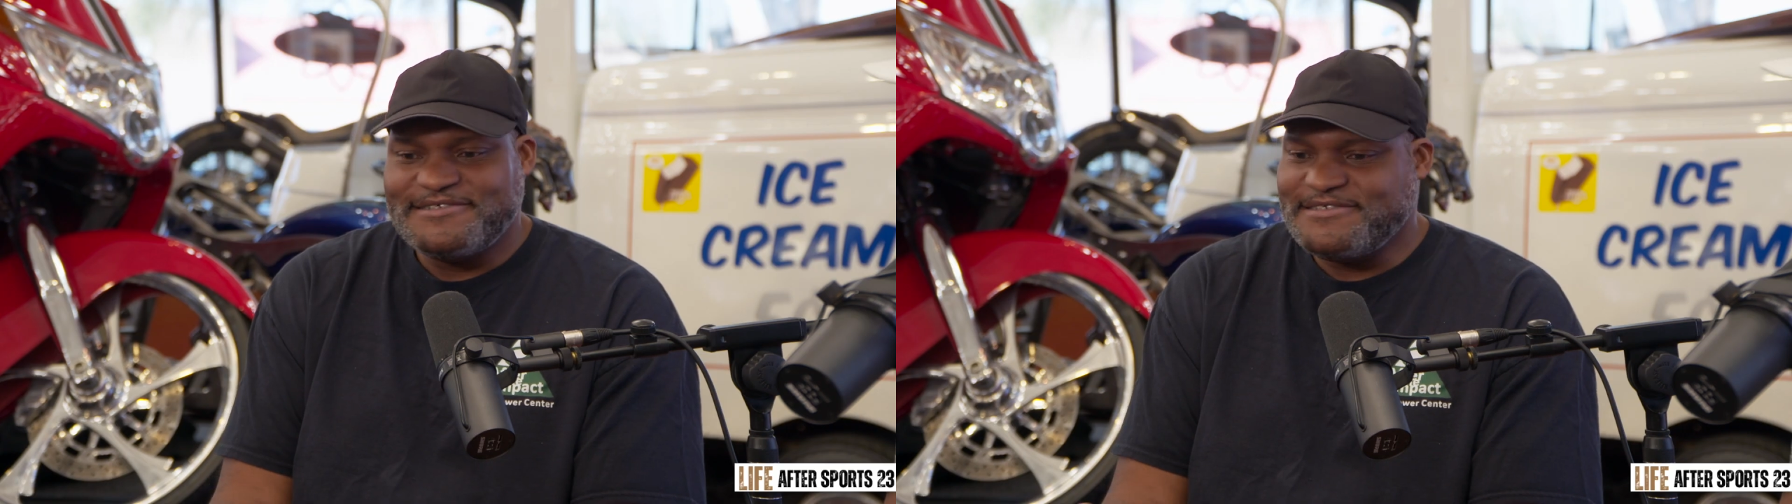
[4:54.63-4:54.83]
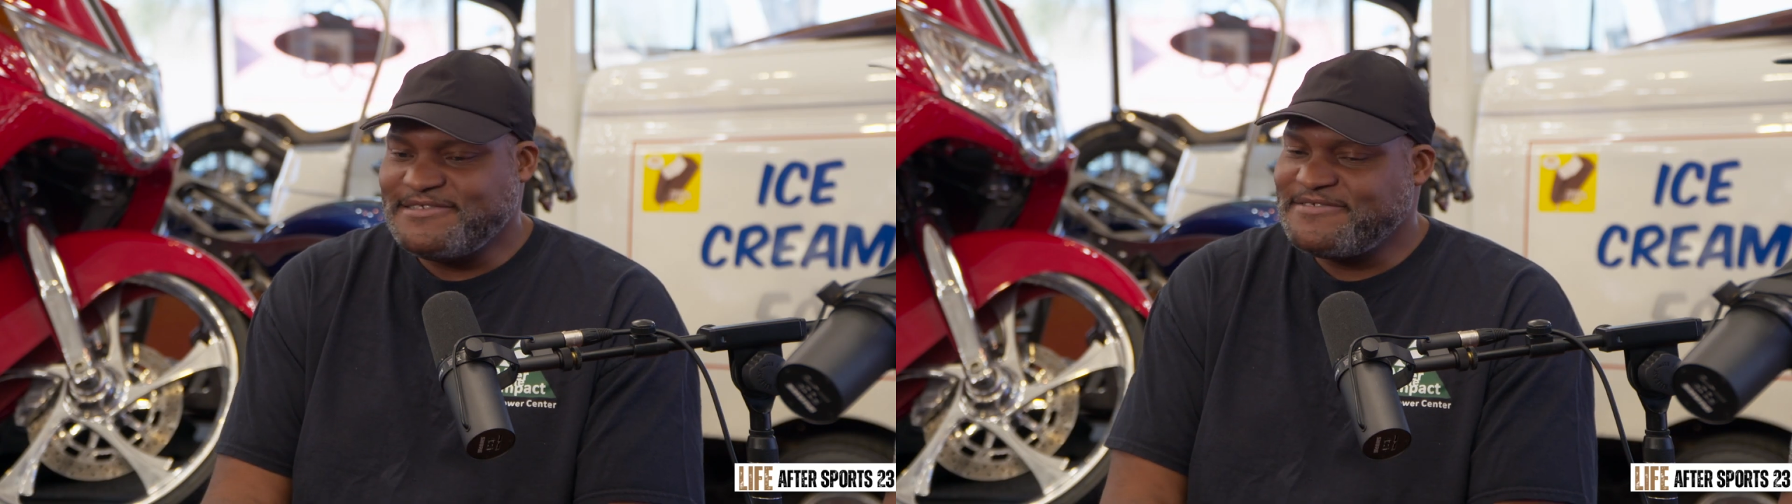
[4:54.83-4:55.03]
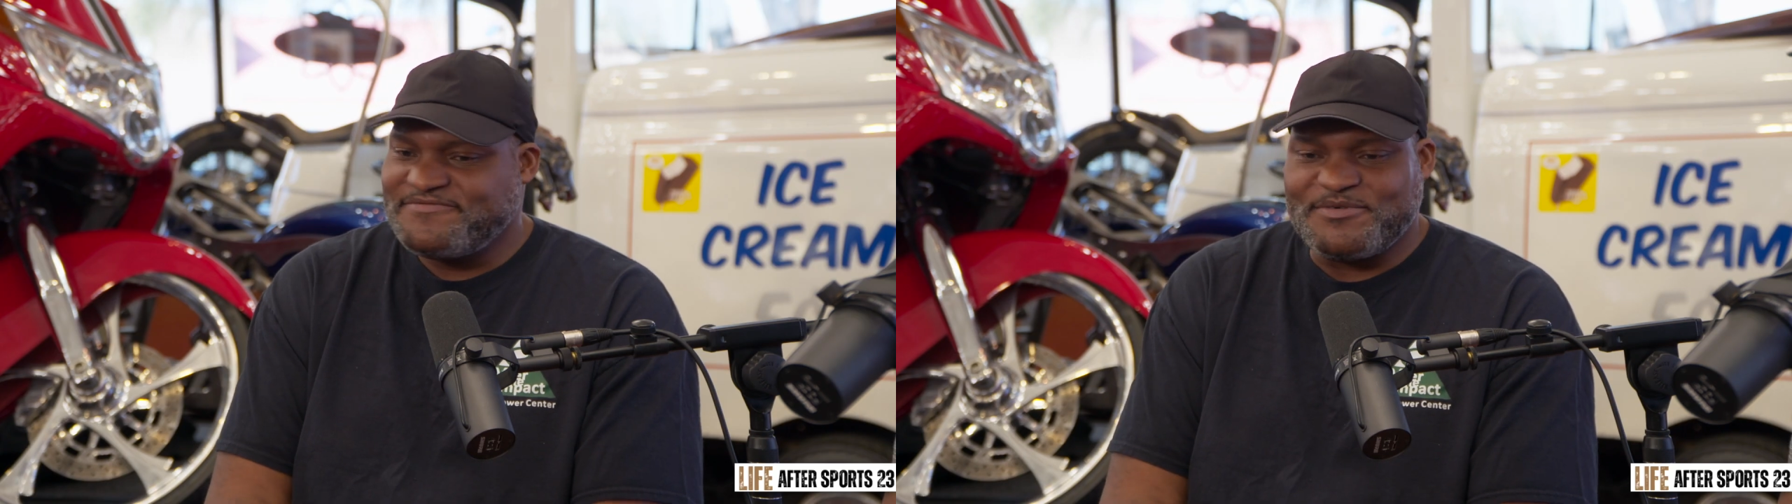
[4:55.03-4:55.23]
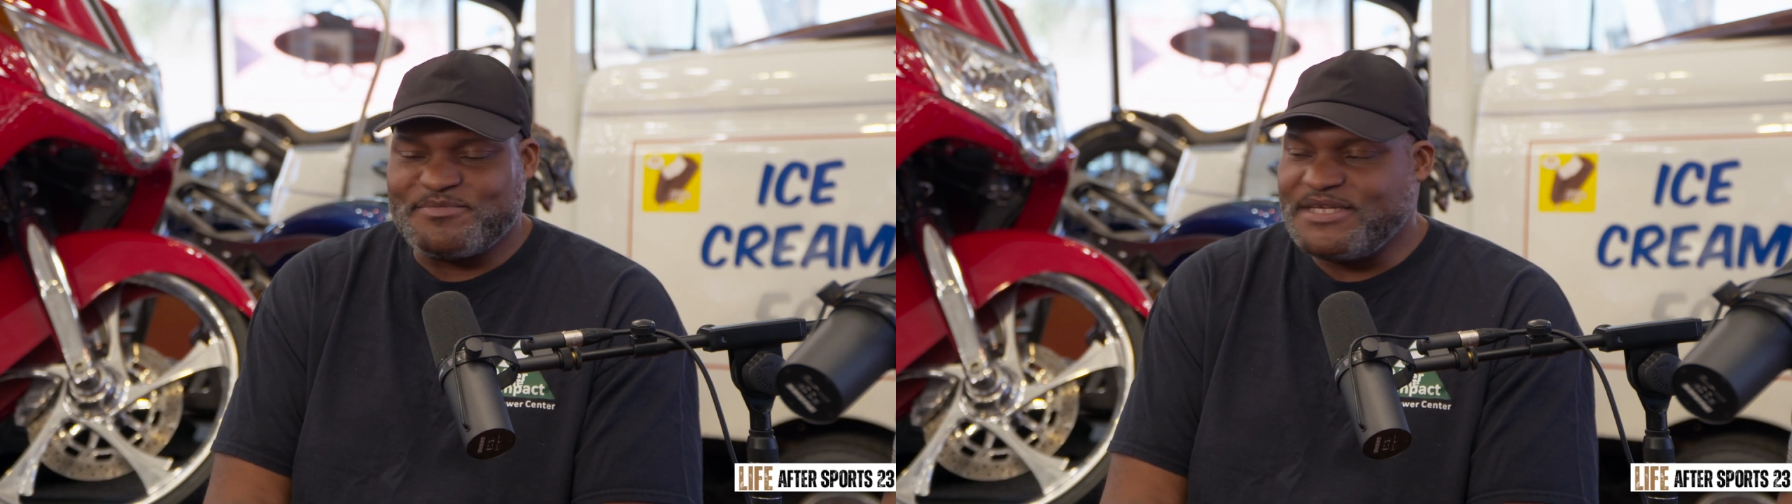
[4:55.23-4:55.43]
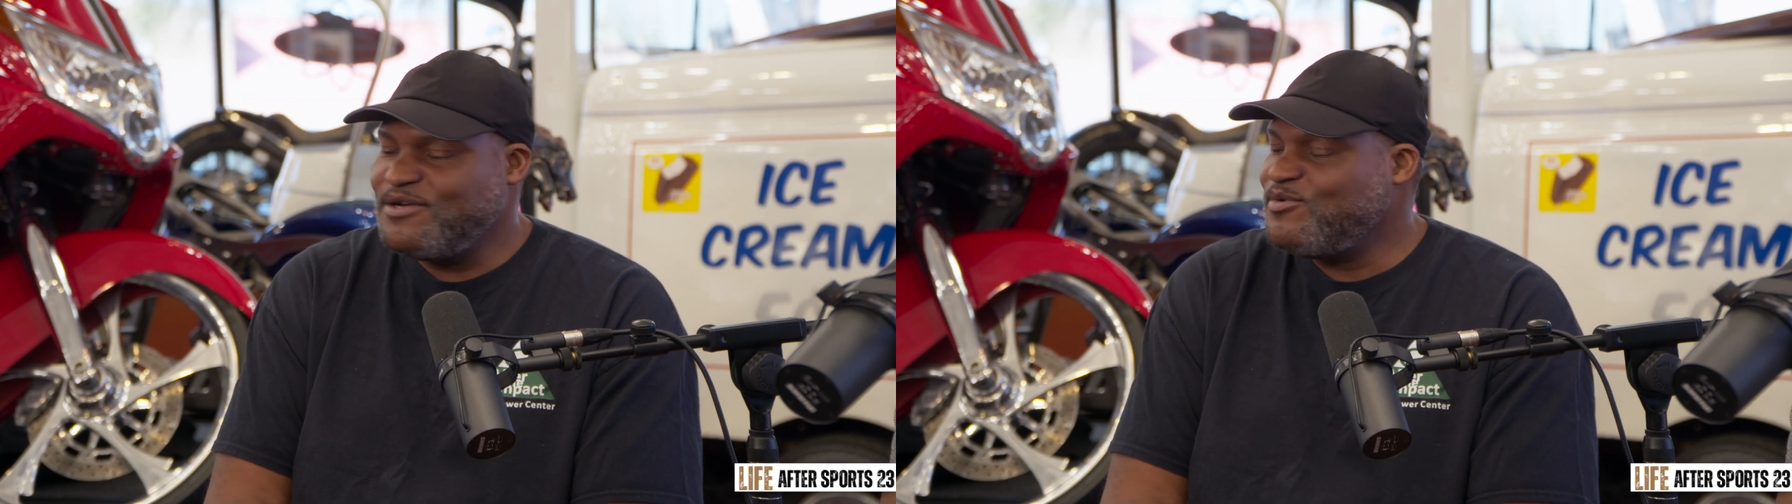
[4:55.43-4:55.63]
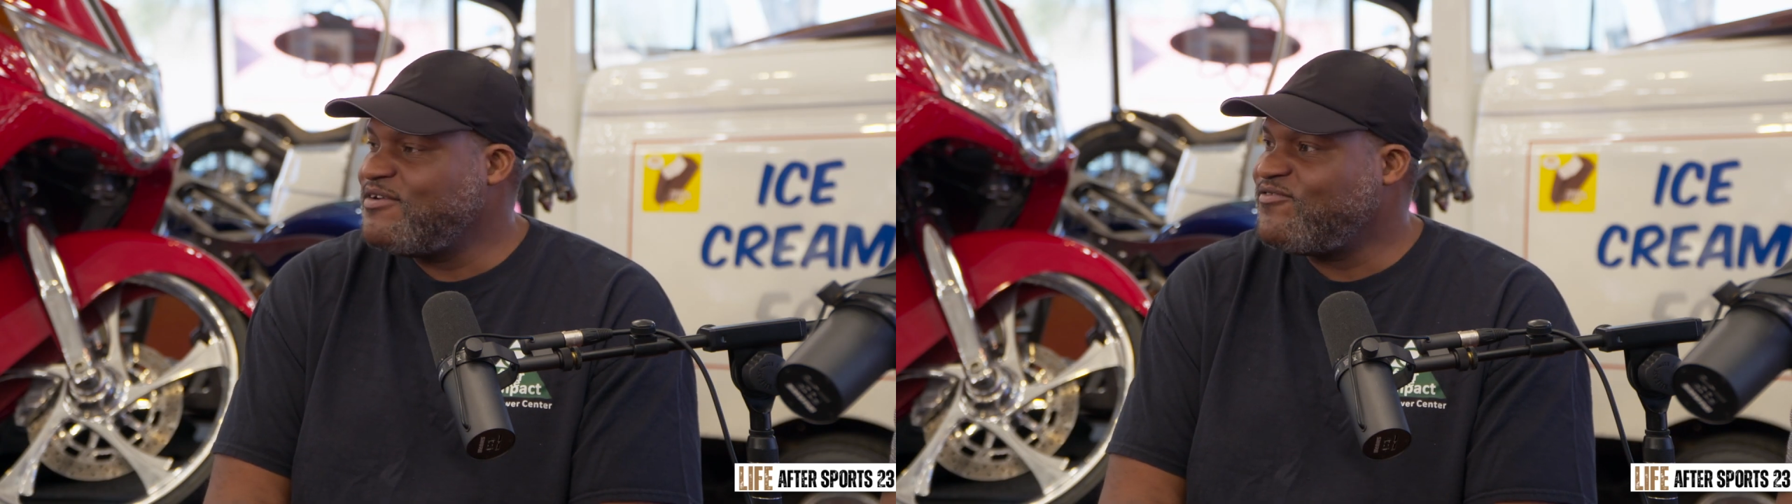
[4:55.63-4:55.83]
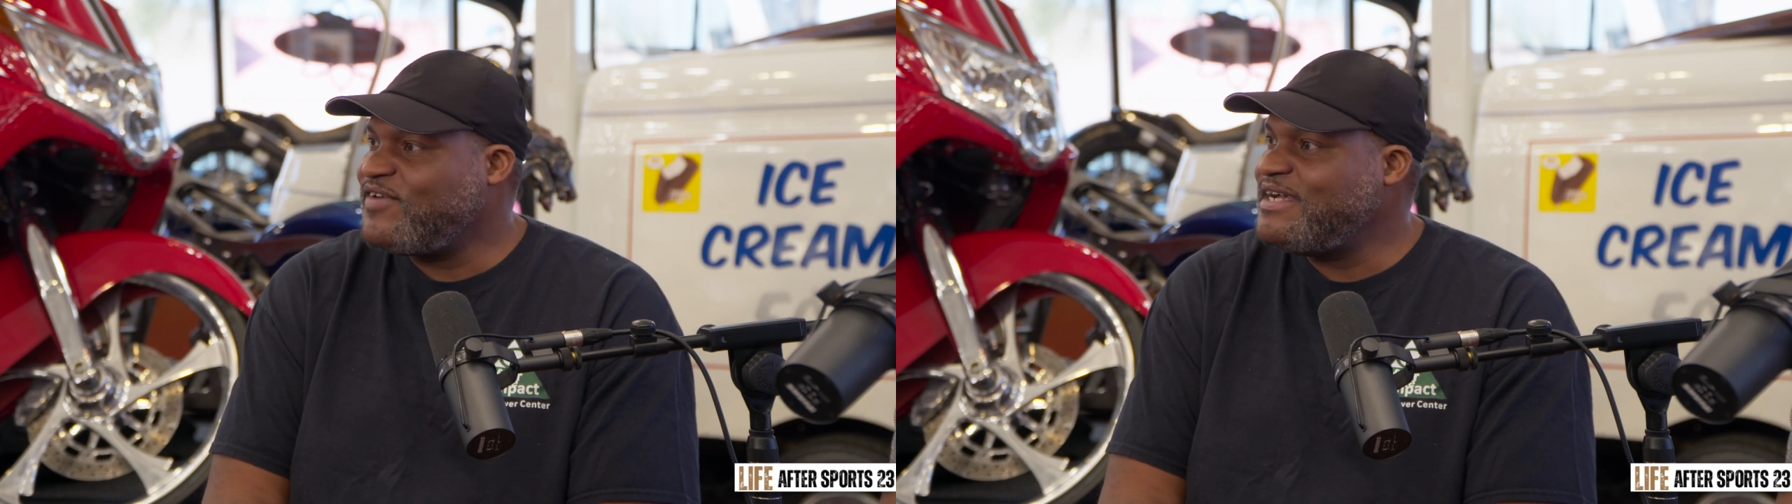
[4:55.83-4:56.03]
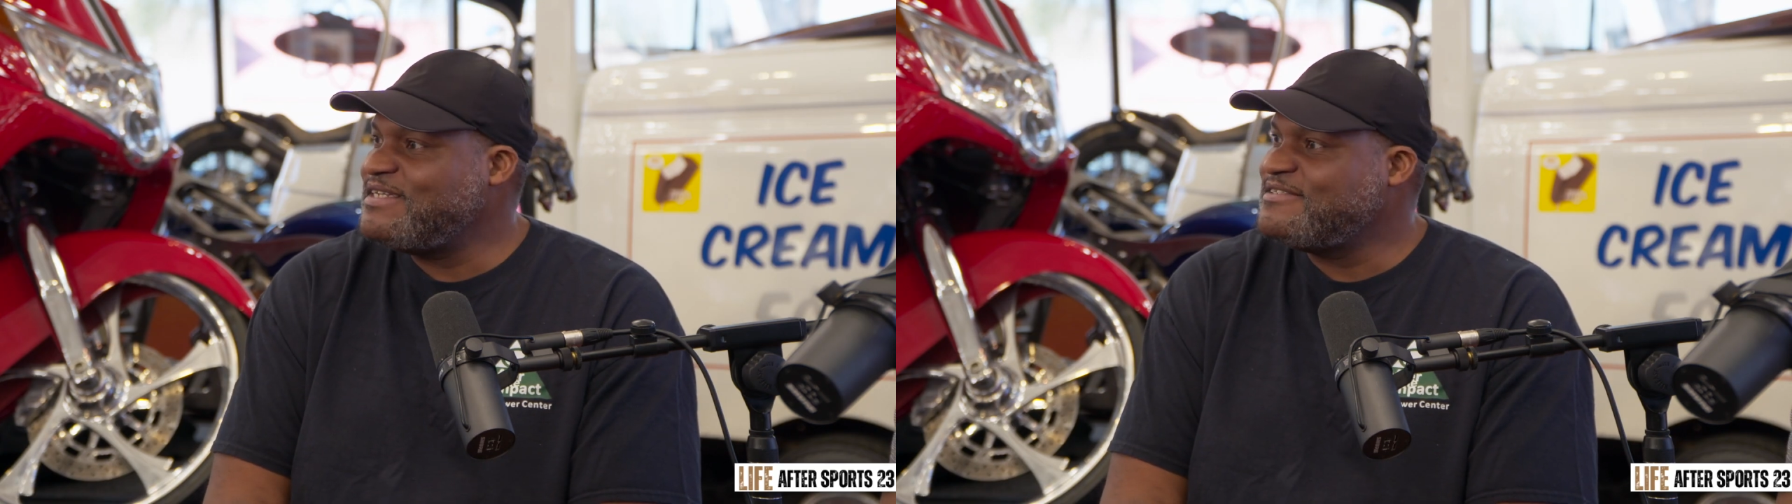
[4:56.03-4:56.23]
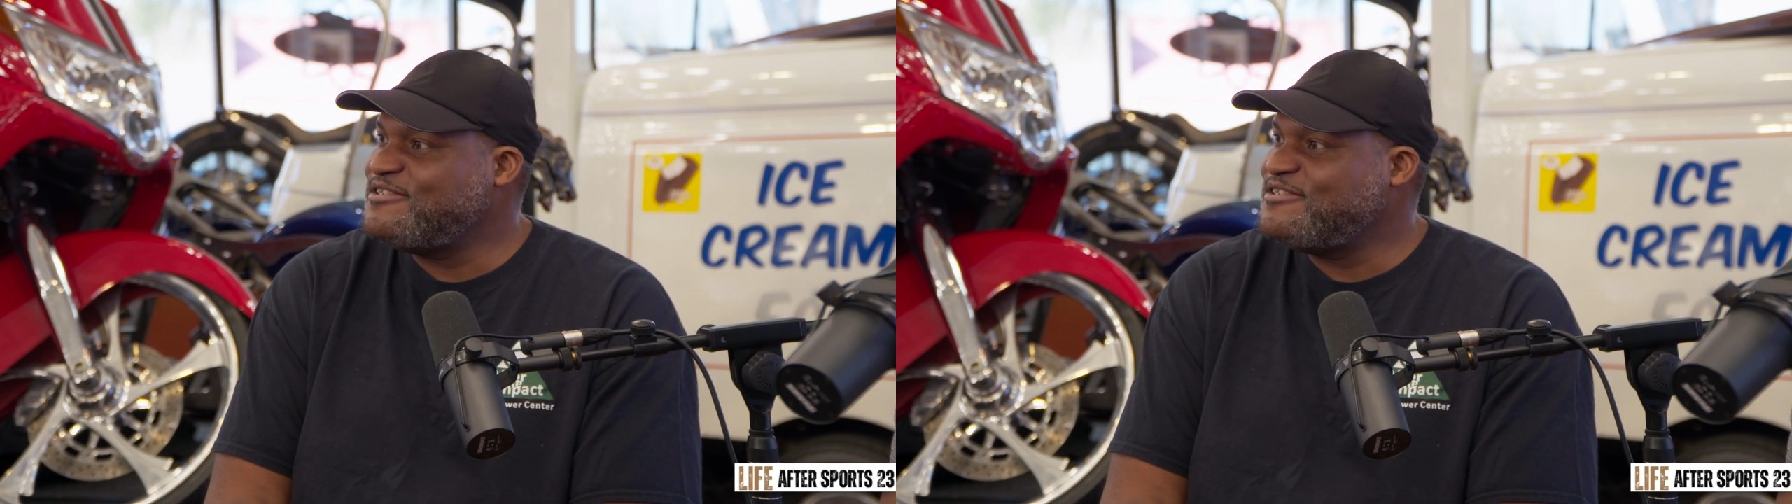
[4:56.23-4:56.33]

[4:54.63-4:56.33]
just from day one fight.